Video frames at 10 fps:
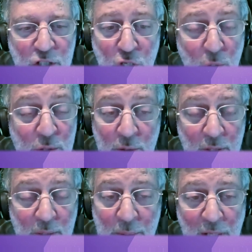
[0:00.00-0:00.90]
show tune
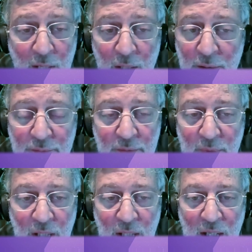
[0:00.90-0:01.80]
on the piano
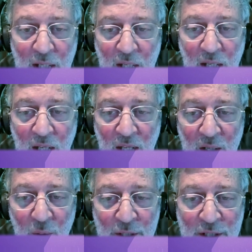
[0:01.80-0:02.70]

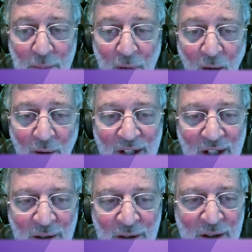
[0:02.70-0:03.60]
or some
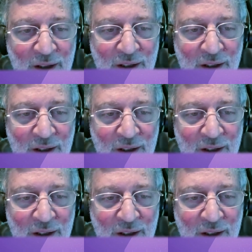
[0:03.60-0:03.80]
aria